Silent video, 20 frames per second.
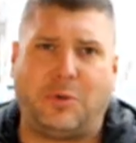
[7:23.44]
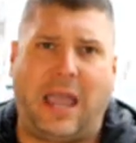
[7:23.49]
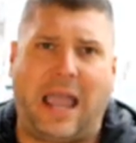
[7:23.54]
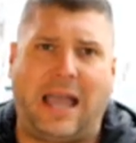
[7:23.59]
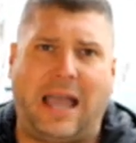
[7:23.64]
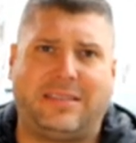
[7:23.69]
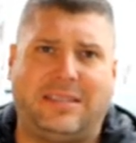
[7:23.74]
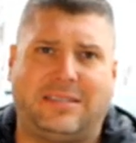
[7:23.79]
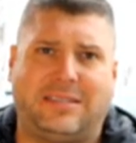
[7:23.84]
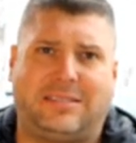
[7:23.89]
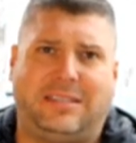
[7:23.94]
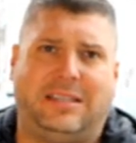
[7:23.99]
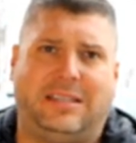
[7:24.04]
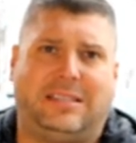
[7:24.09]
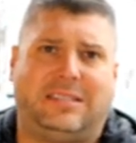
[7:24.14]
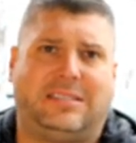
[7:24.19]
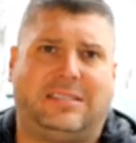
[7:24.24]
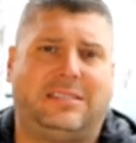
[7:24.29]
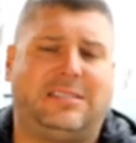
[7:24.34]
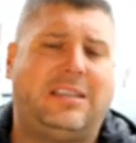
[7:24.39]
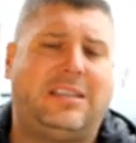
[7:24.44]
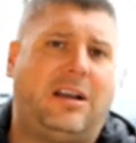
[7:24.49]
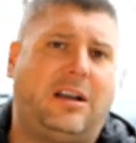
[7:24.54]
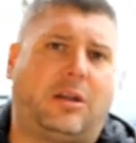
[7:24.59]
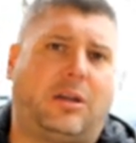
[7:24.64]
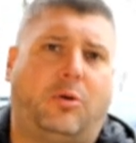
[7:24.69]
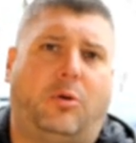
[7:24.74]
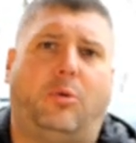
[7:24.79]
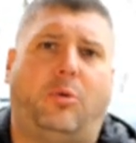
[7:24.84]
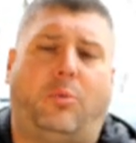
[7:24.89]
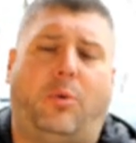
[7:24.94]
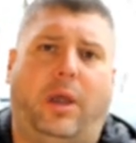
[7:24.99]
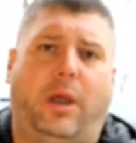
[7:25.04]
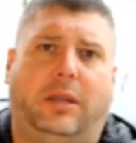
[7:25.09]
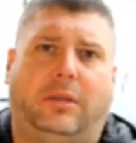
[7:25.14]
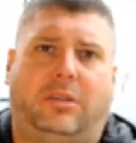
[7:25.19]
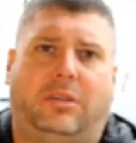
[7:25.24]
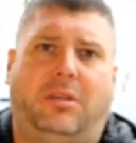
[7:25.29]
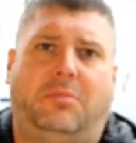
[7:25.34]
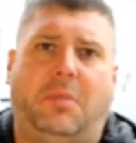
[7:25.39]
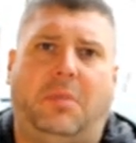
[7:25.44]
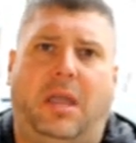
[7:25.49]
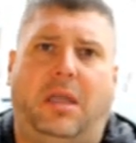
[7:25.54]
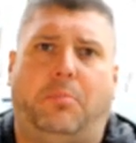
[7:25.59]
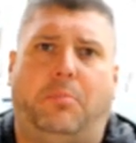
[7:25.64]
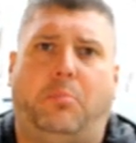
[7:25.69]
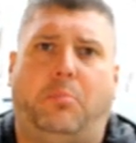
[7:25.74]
had this thing stuck right to my